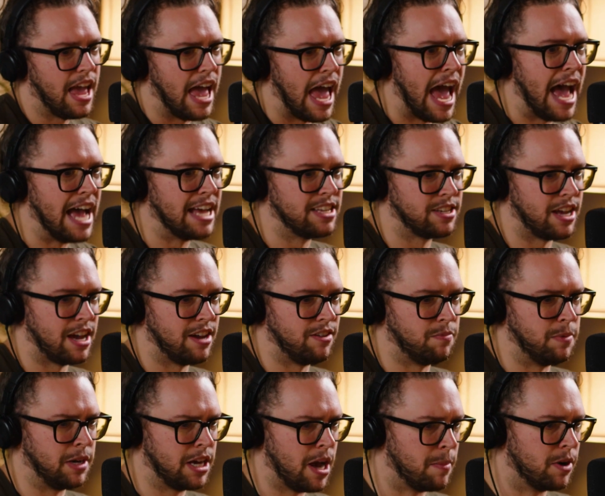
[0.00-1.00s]
as
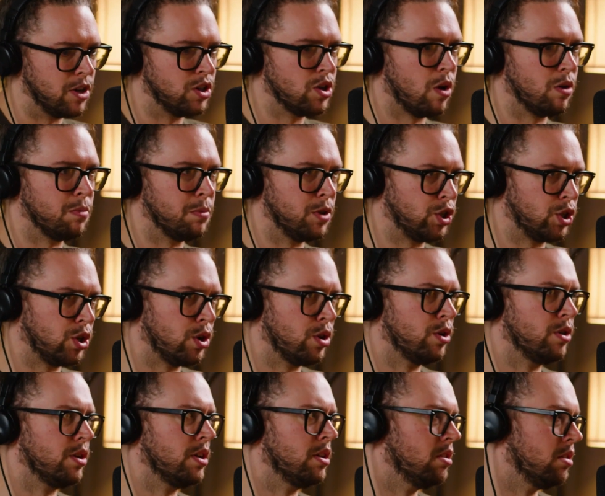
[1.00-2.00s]
I've become an adult,
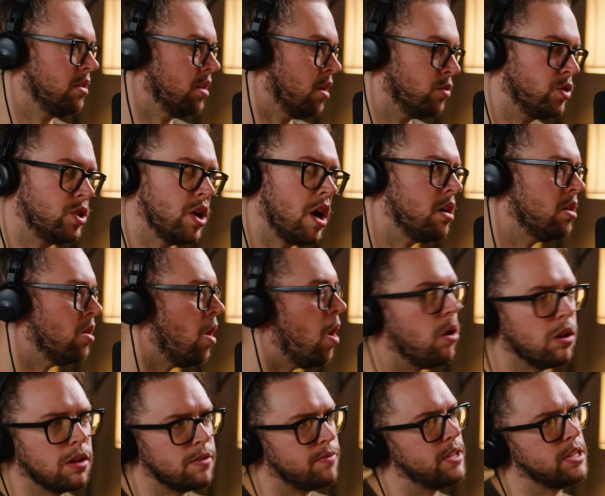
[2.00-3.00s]
matured, and you know, done
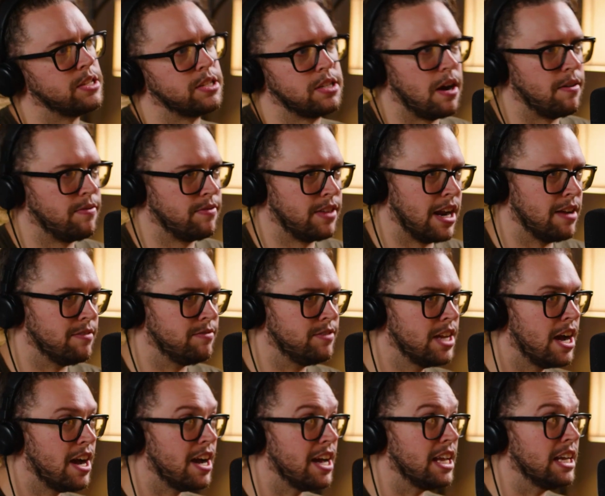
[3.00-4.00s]
all of this stuff that I've
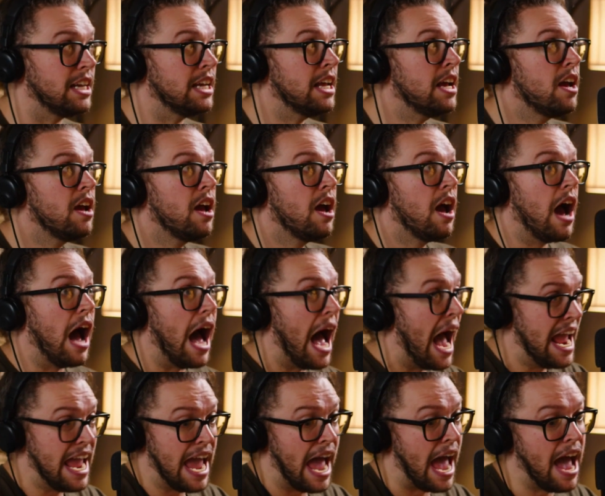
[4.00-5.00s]
done,
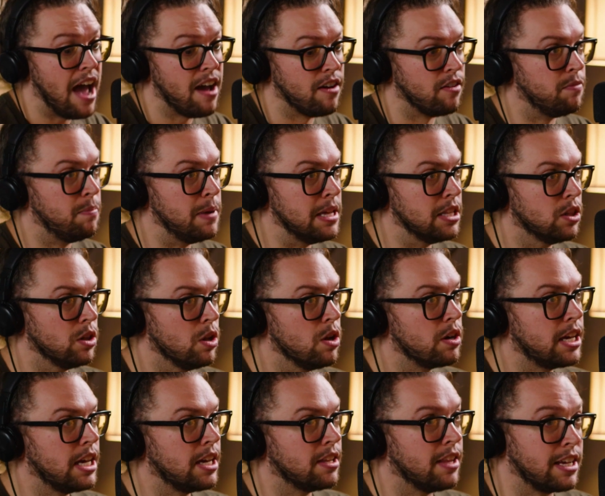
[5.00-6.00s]
I have been
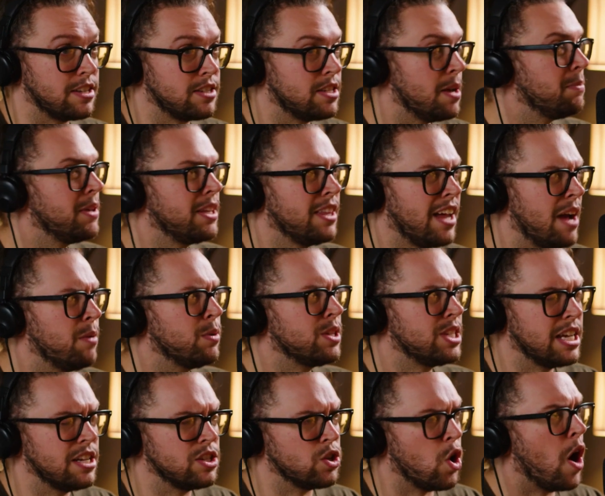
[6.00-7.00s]
looking like something that I would
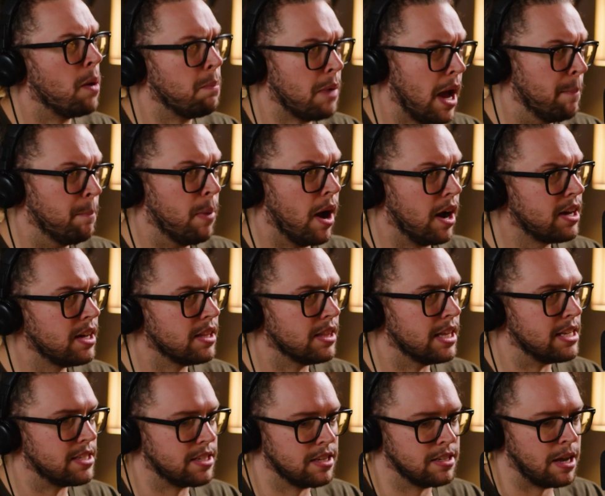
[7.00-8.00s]
say is on my bucket
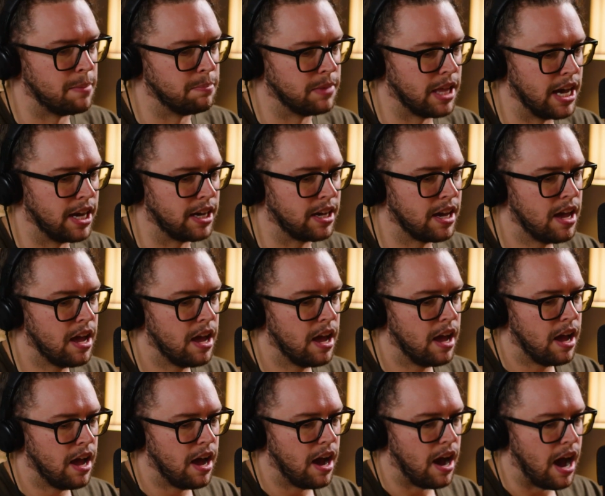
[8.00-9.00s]
list. Is I'm like,
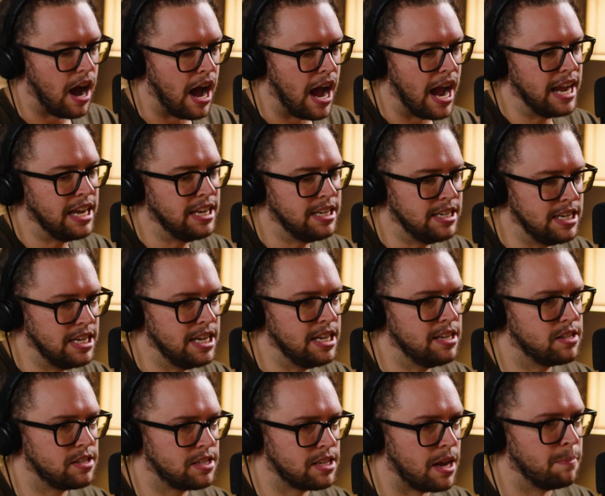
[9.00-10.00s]
I
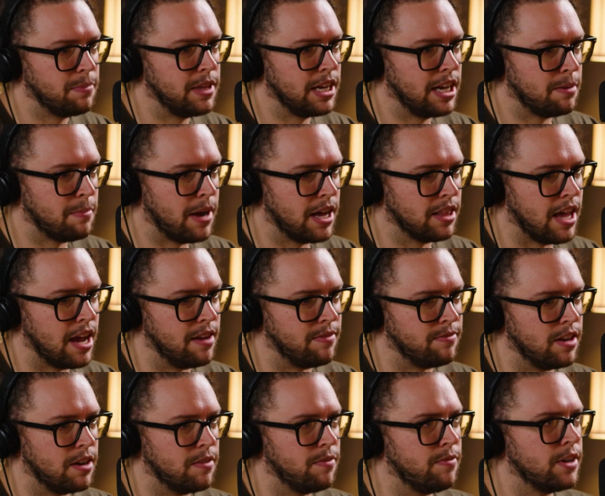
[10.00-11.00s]
need something in my life
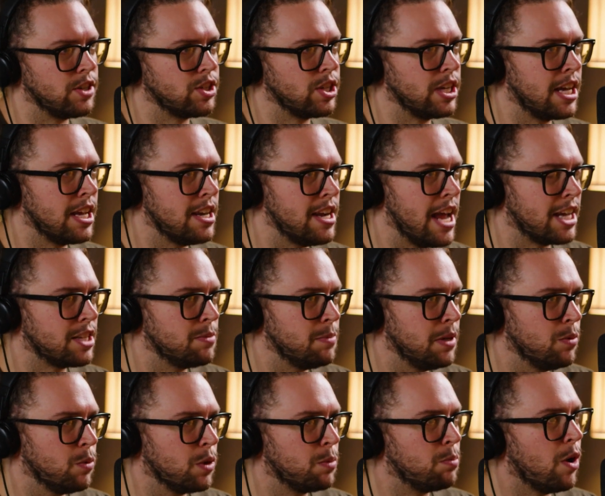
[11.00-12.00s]
that officially connects me with